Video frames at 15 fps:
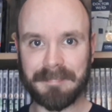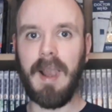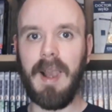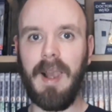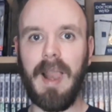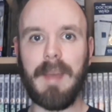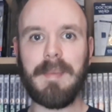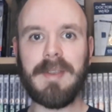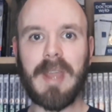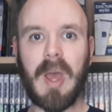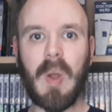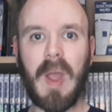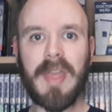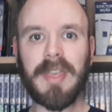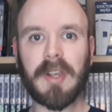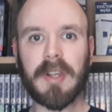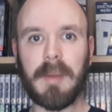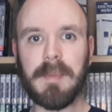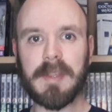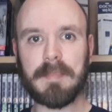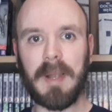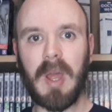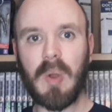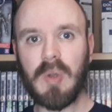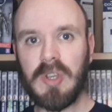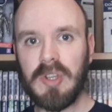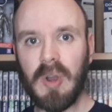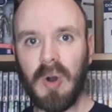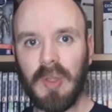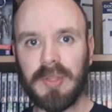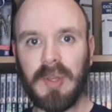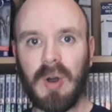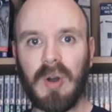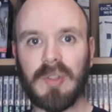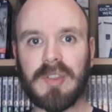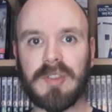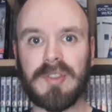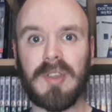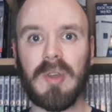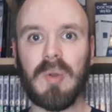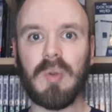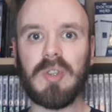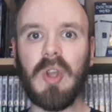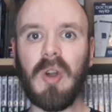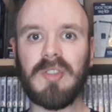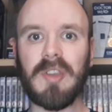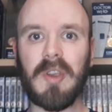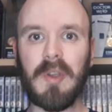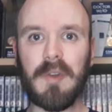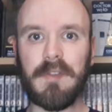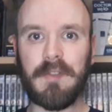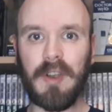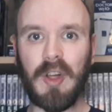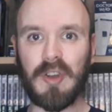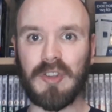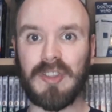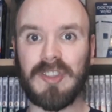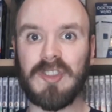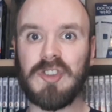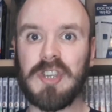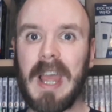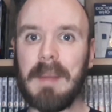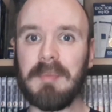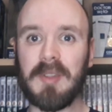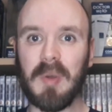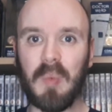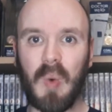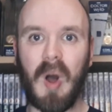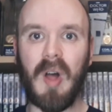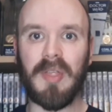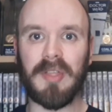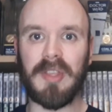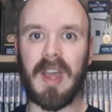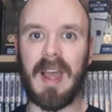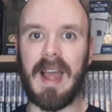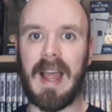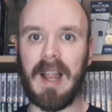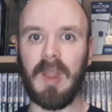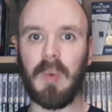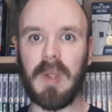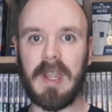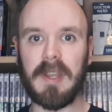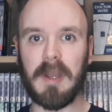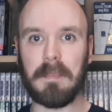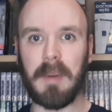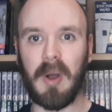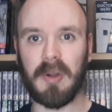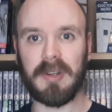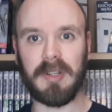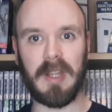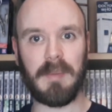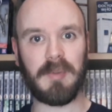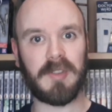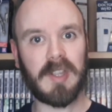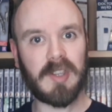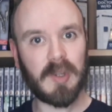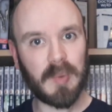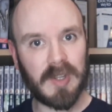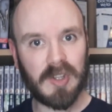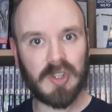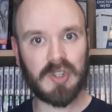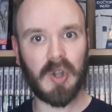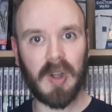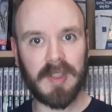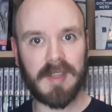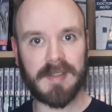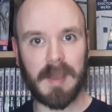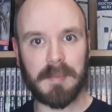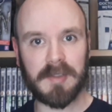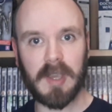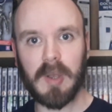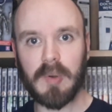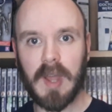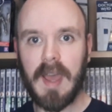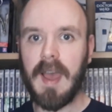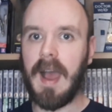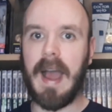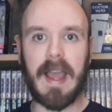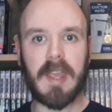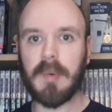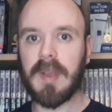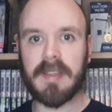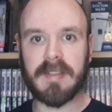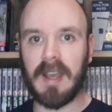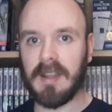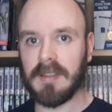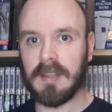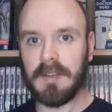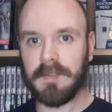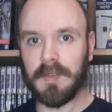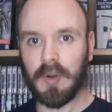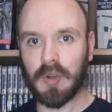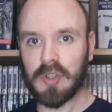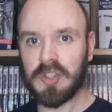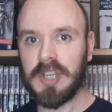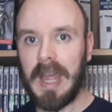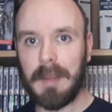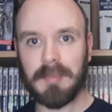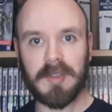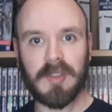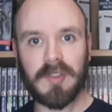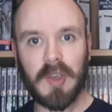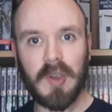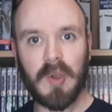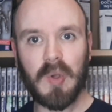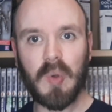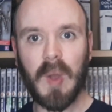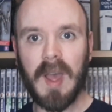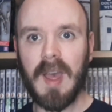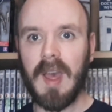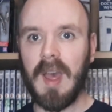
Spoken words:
Let me know in the comments below your thoughts to Doctor Who Flux Chapter 1, The Halloween Apocalypse. Did you enjoy this episode? Are you excited for Chapter 2?